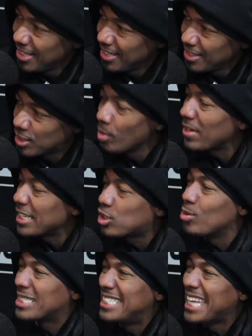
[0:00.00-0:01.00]
Something that you
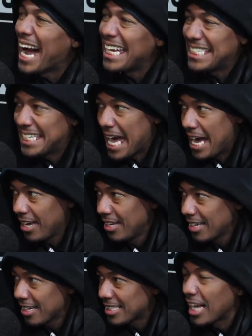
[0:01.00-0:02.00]
was nice at.
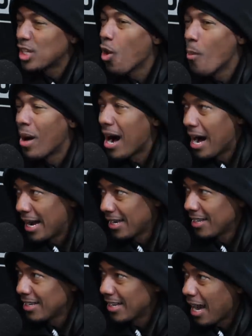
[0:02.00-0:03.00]
Because I know mine.
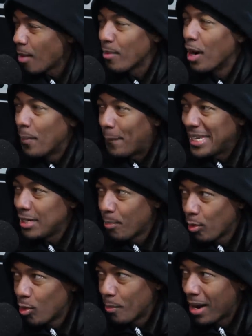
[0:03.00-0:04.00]
I'm
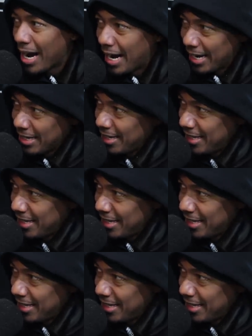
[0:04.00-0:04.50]
unbeatable in mine.